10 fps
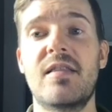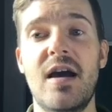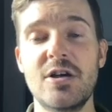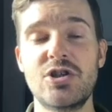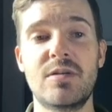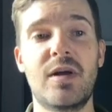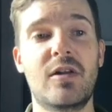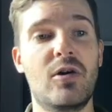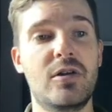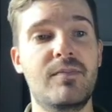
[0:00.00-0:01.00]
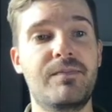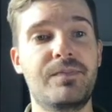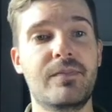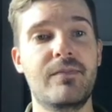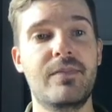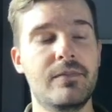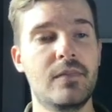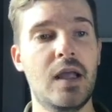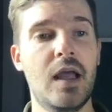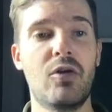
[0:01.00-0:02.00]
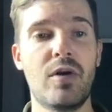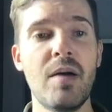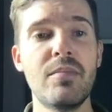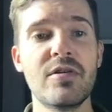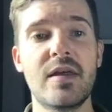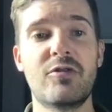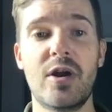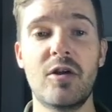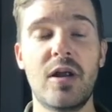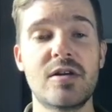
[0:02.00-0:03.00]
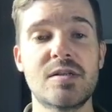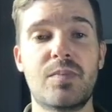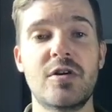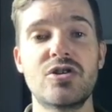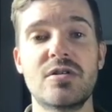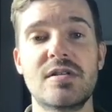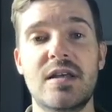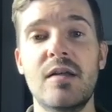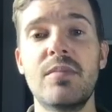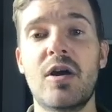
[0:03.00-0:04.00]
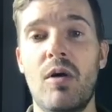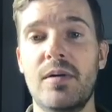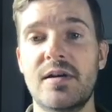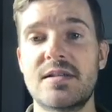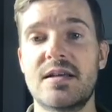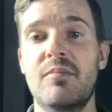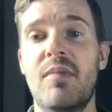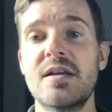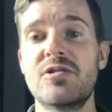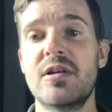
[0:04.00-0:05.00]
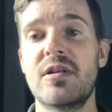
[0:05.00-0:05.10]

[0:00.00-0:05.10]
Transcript: HTML code. Remember that regular expressions can be complex and mastering